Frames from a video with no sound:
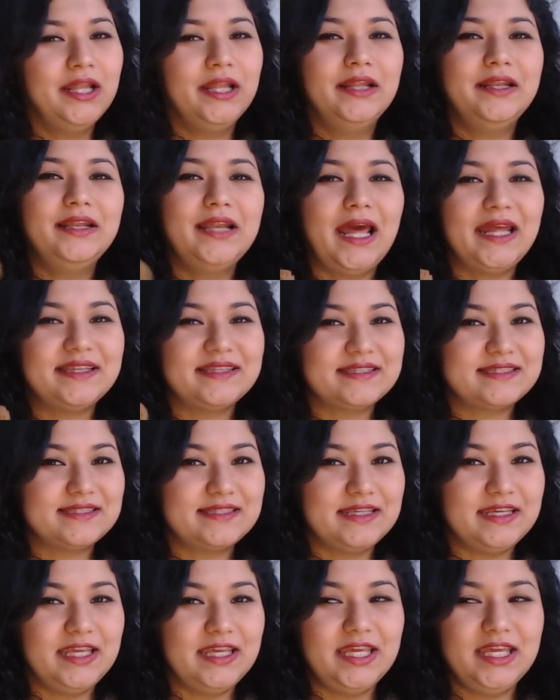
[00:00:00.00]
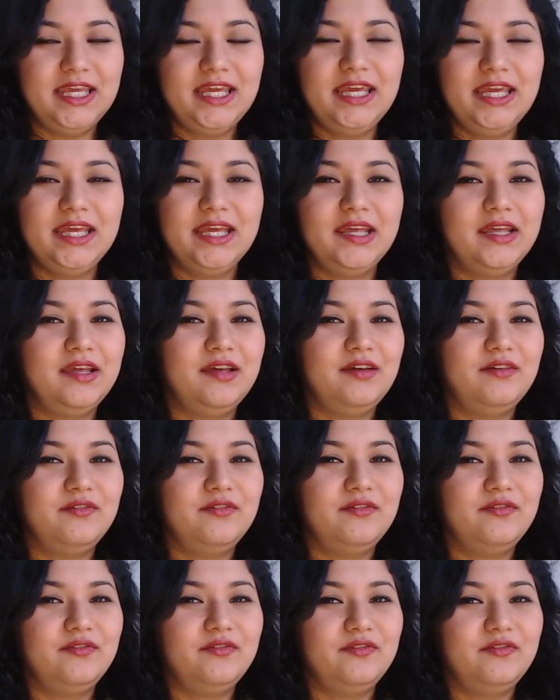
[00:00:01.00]
Let's see if
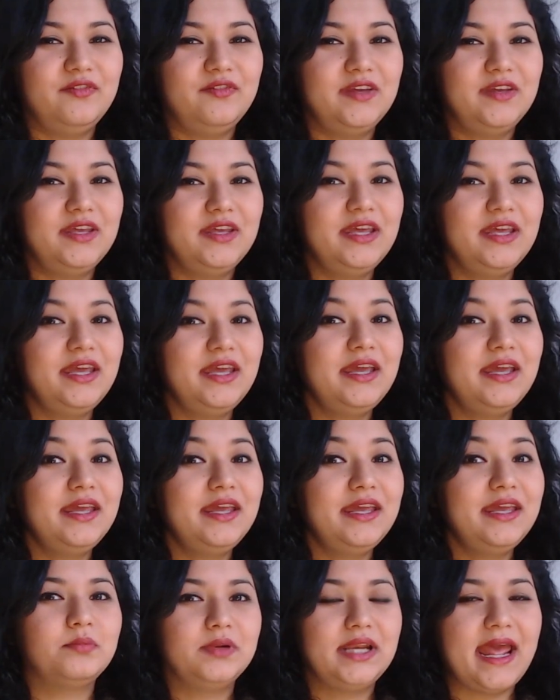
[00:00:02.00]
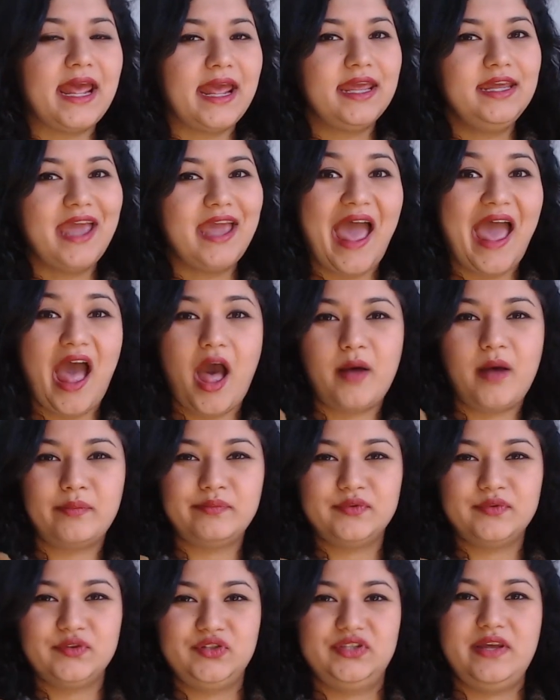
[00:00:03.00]
he can play apples
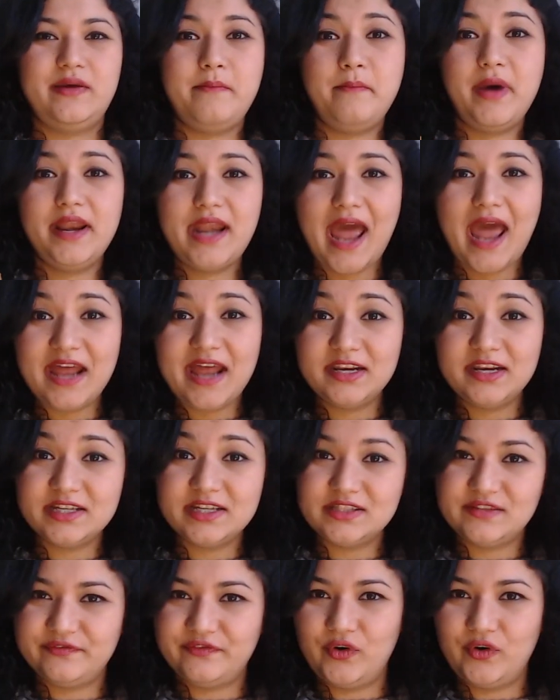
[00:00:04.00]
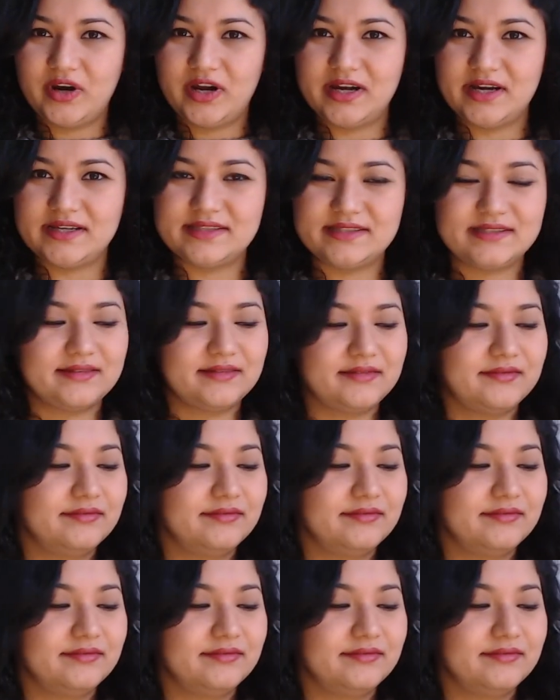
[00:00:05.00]
and bananas for us.